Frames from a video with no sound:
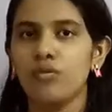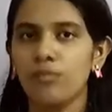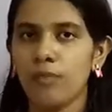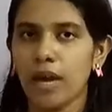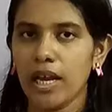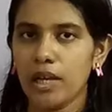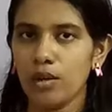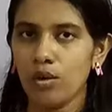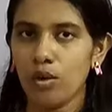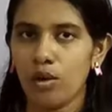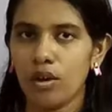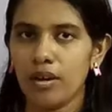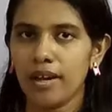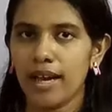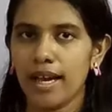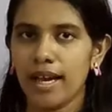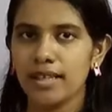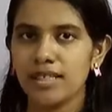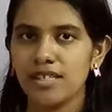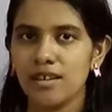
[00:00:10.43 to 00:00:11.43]

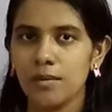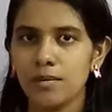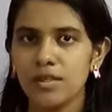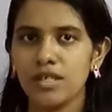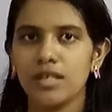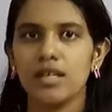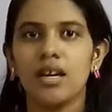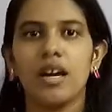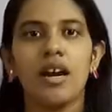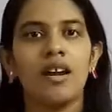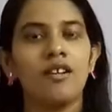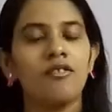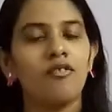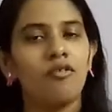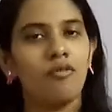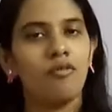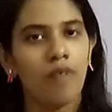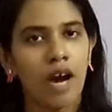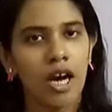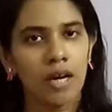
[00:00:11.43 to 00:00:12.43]
microorganisms in
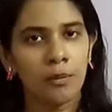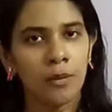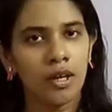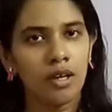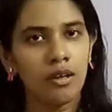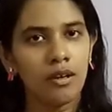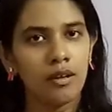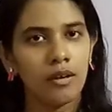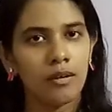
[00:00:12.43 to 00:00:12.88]
farming